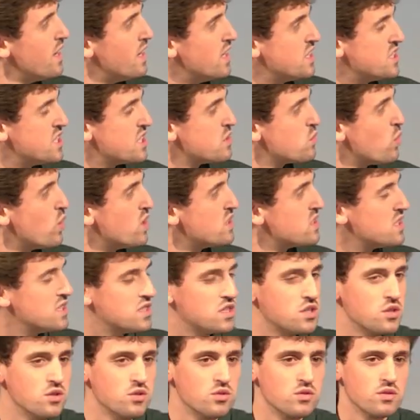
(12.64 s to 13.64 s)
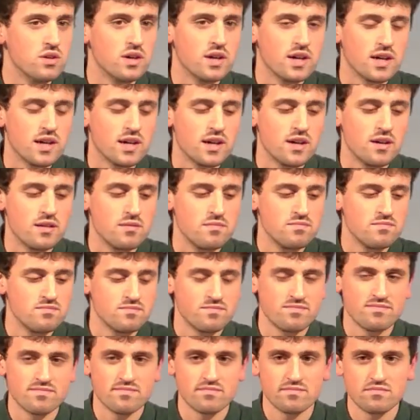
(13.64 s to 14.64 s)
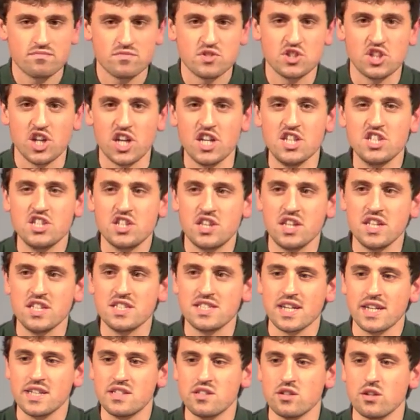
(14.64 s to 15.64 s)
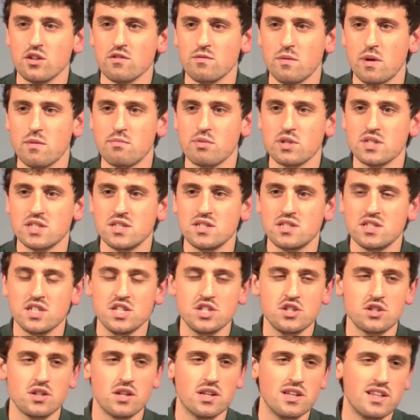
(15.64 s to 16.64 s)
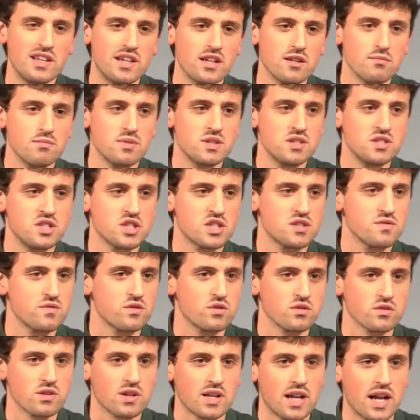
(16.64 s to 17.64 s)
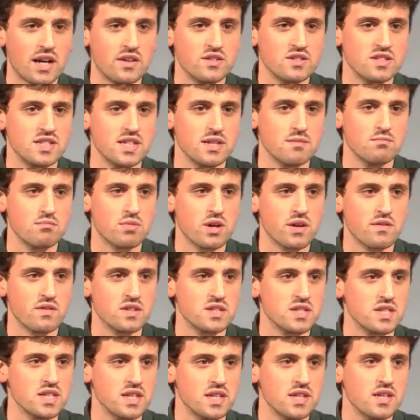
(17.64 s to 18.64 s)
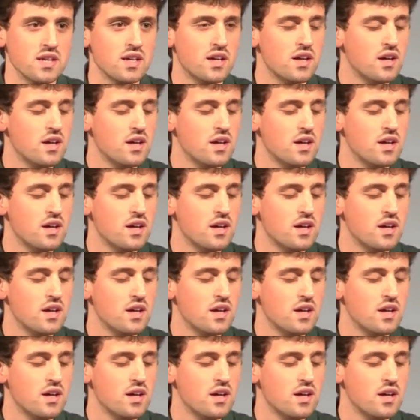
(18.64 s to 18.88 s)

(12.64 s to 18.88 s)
I just wanted to um, change the title of my presentation a little bit just for clarity and brevity